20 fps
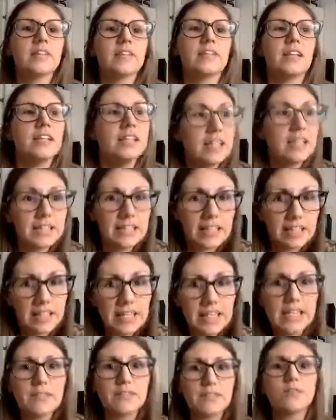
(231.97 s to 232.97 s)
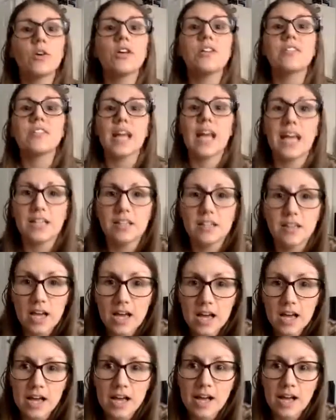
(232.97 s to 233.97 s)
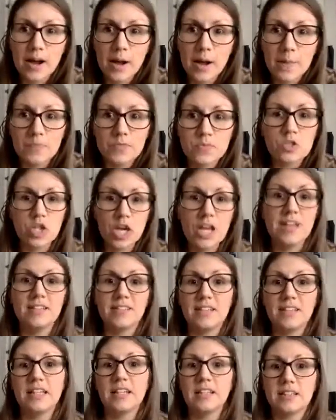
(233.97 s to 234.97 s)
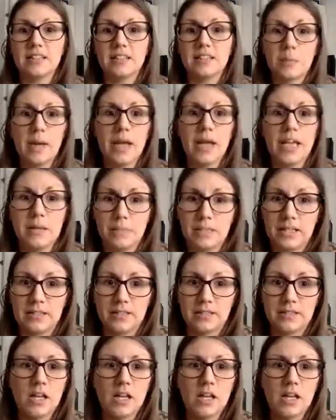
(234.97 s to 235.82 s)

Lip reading: sending the invoice, and chasing the payment.